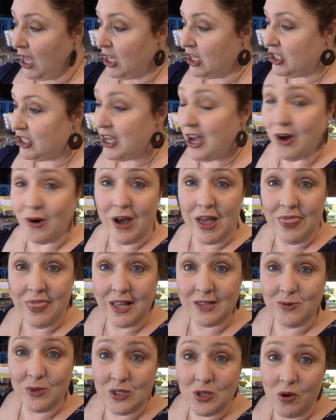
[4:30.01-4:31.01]
So
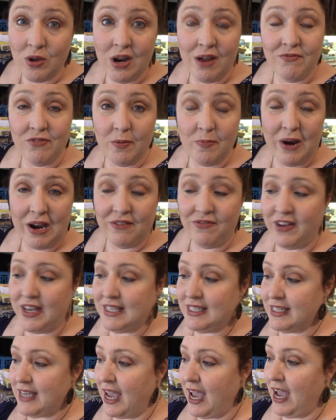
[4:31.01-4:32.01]
that's what's going on for breakfast,